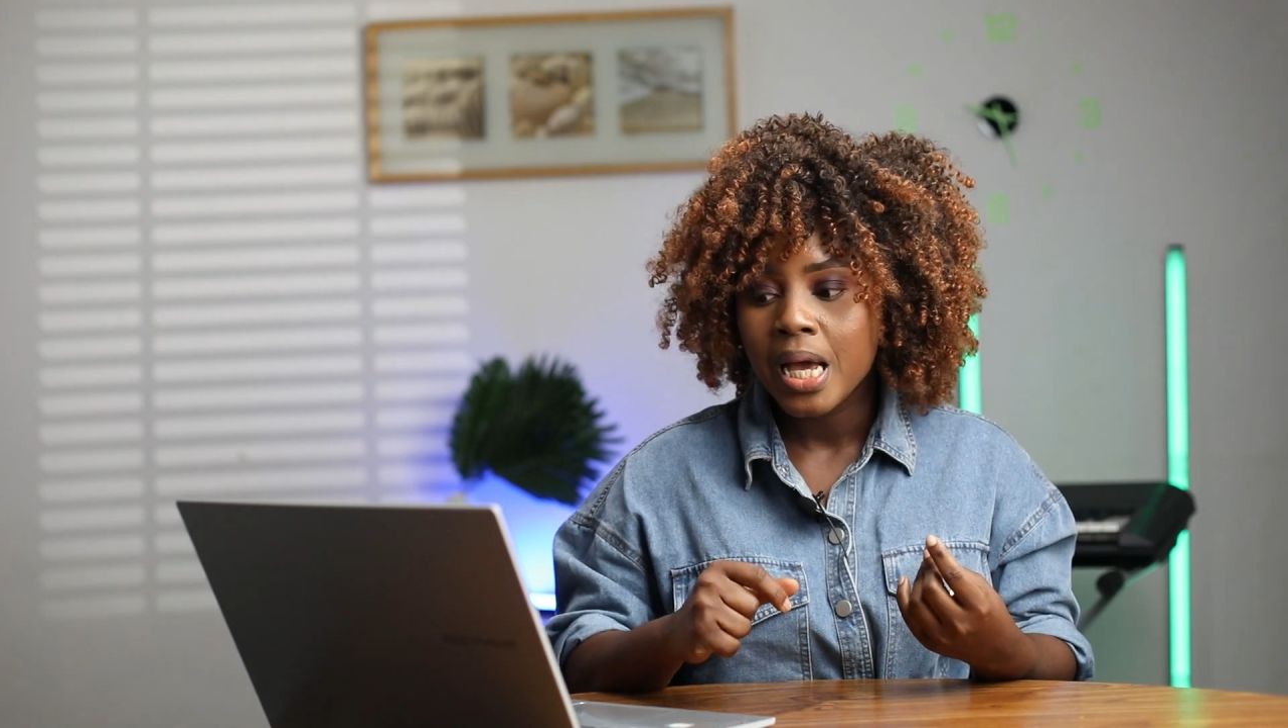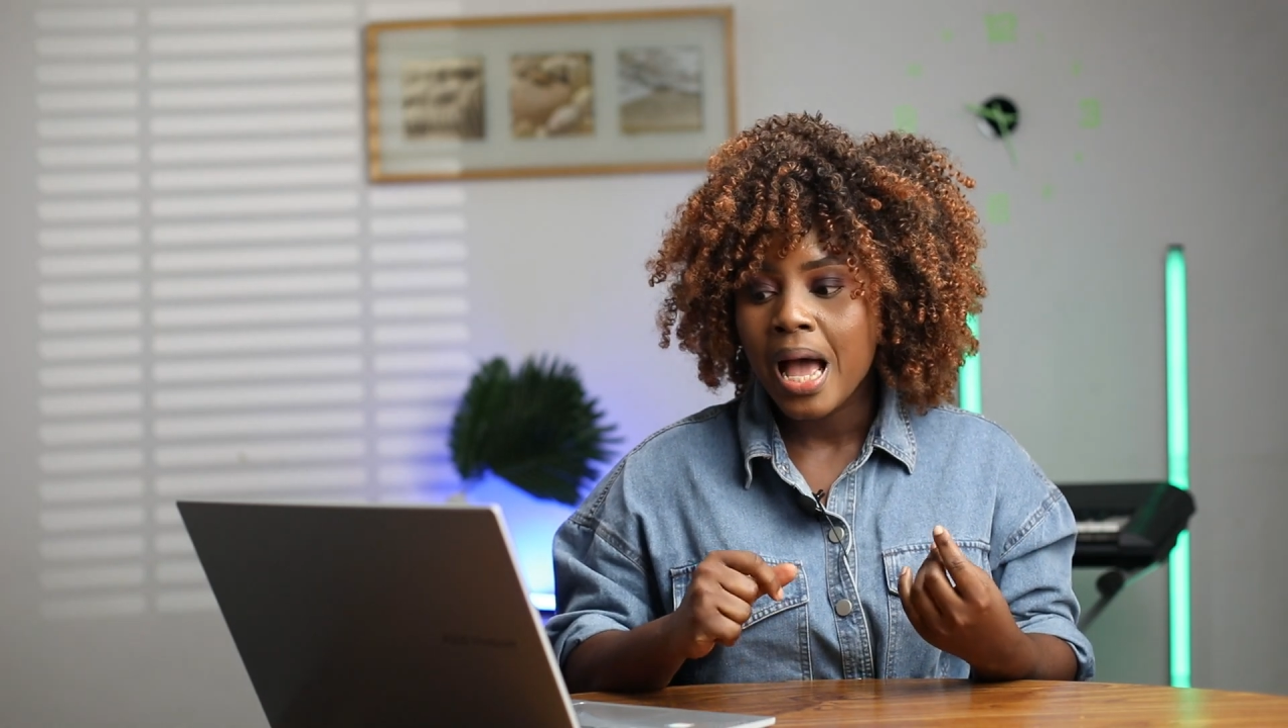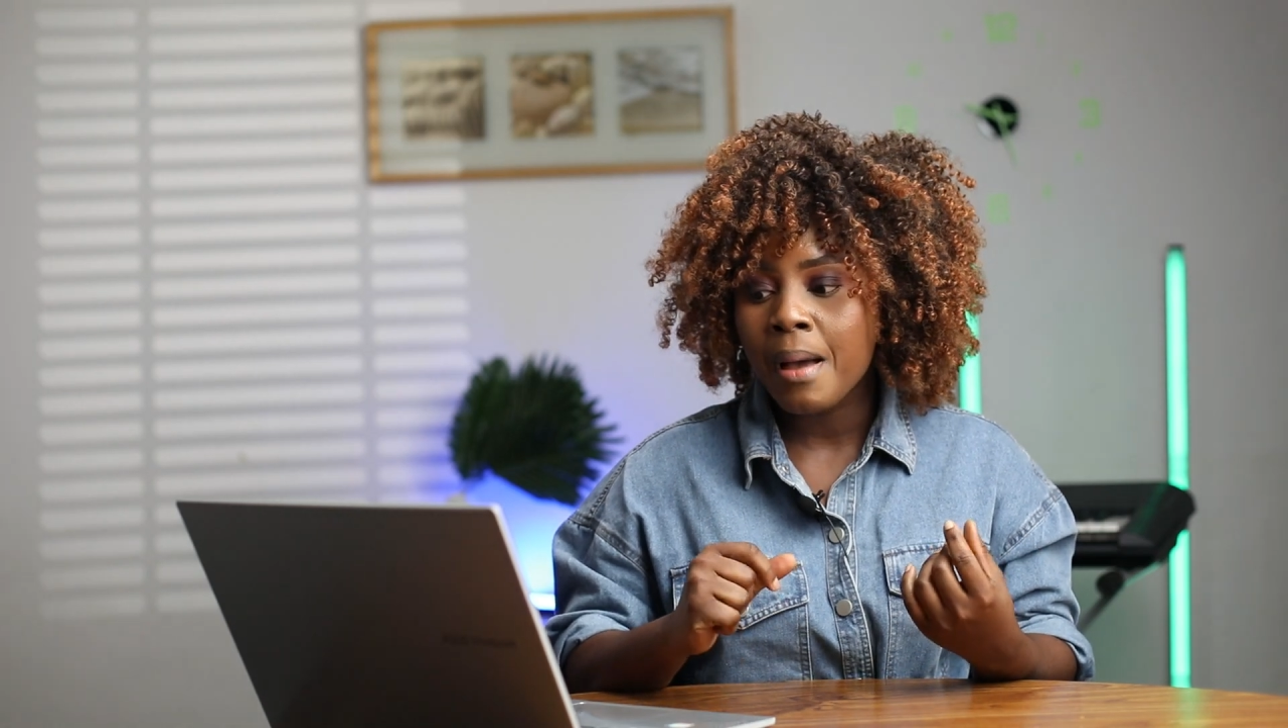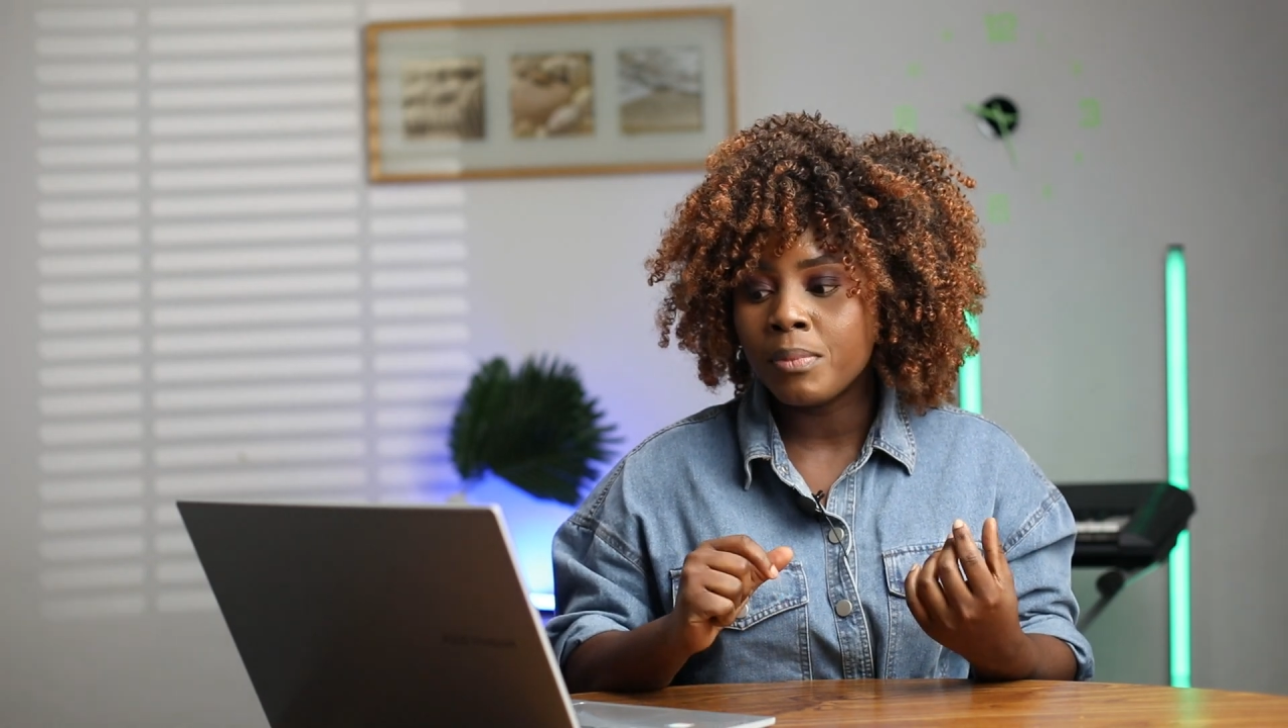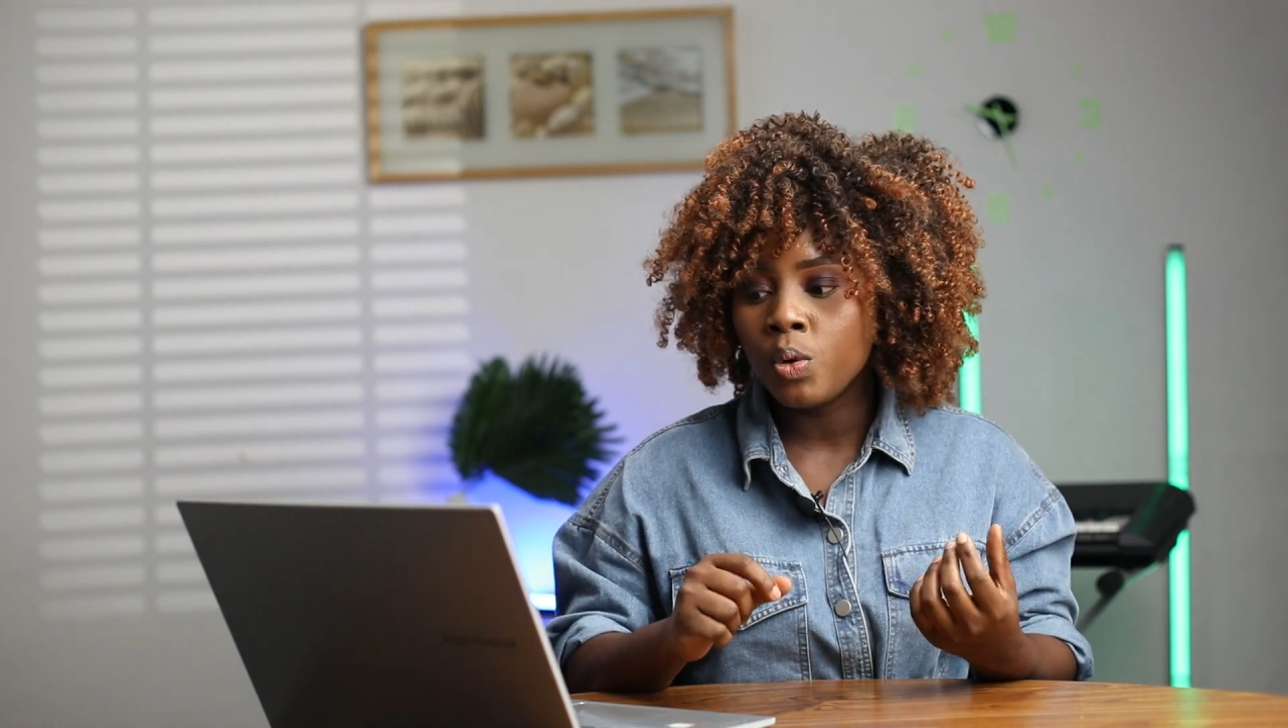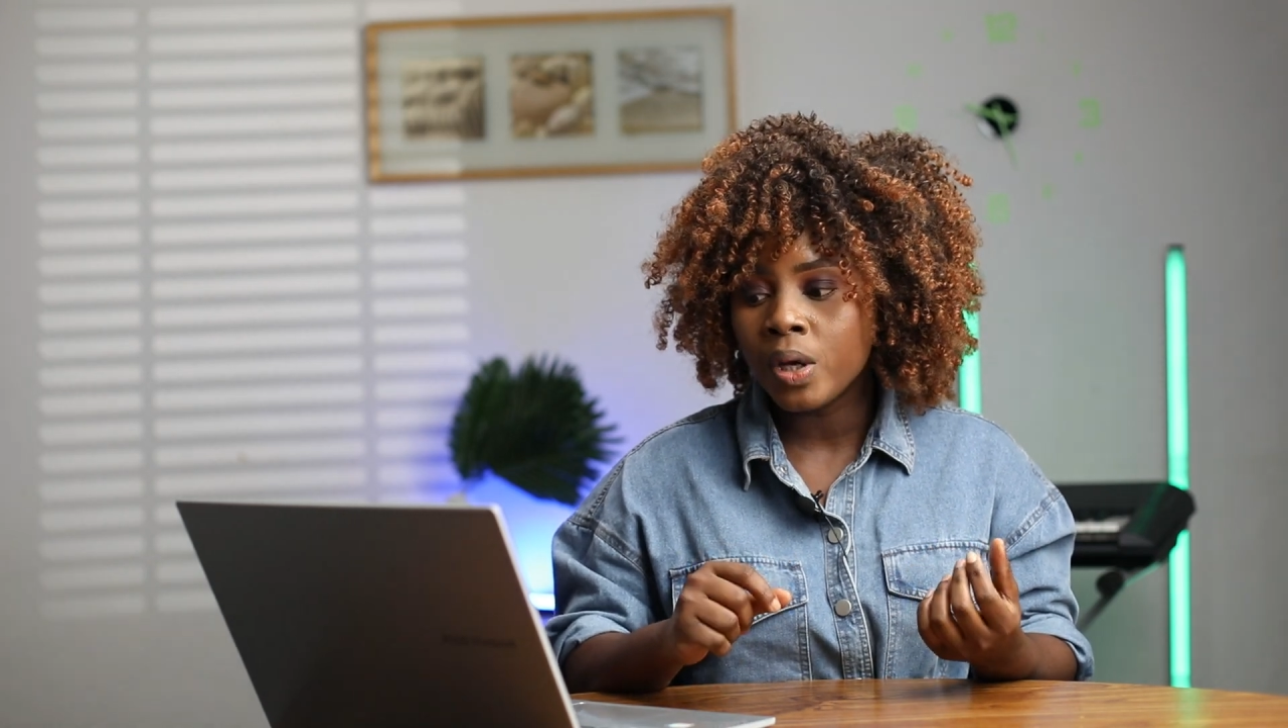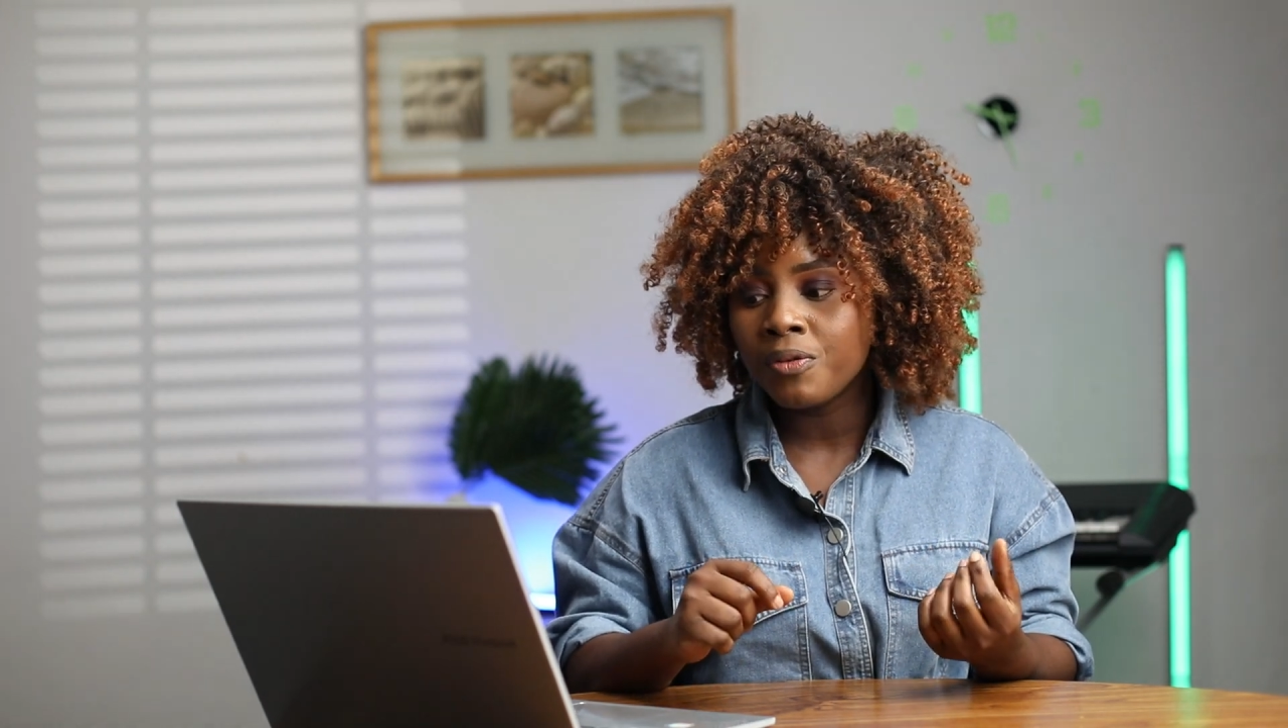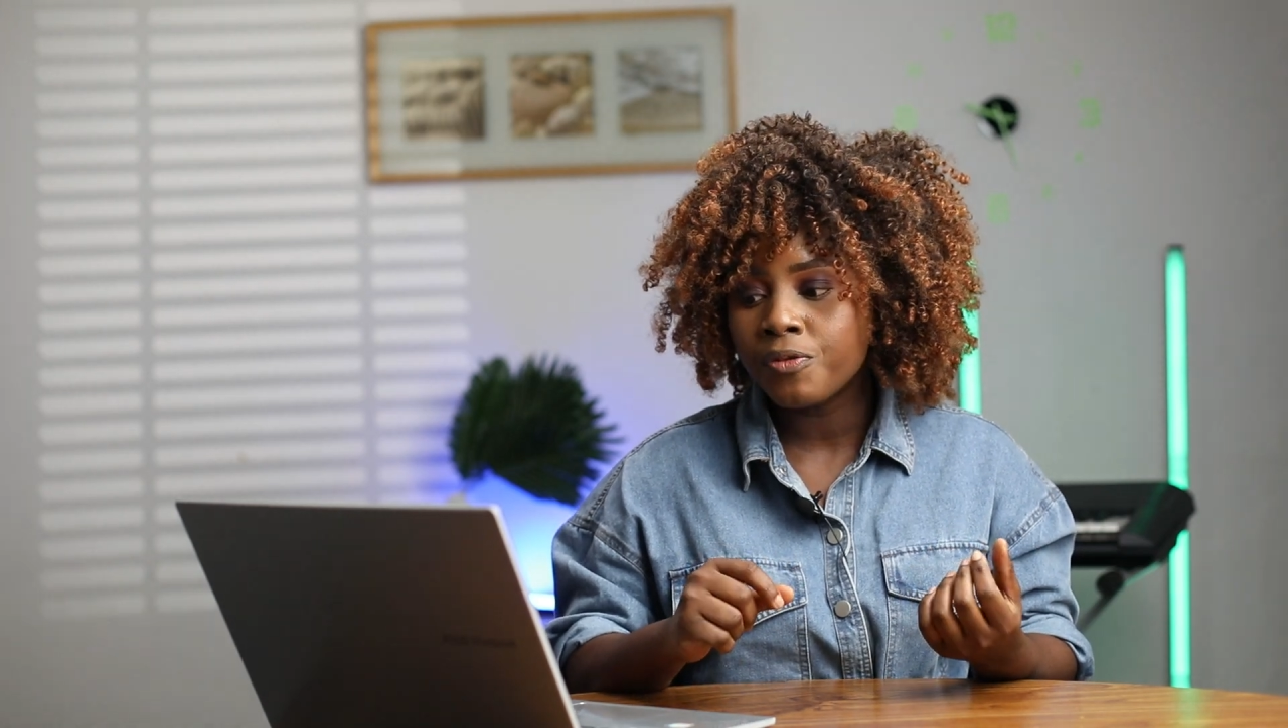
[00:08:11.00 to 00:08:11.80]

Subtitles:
I'm looking